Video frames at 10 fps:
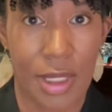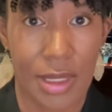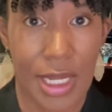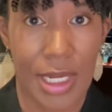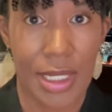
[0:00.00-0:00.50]
that
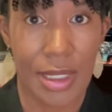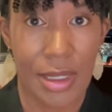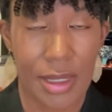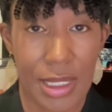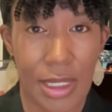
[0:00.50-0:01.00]
they
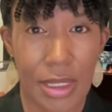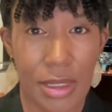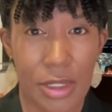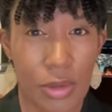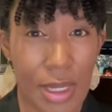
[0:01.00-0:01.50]
need
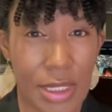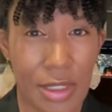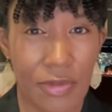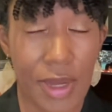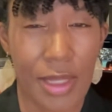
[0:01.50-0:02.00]
to
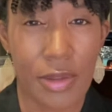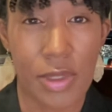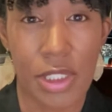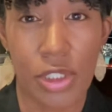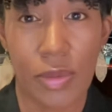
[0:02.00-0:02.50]
identify those
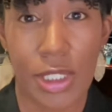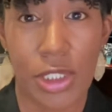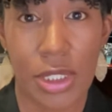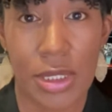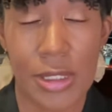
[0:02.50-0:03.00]

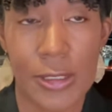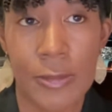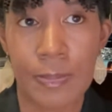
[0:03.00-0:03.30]
situations,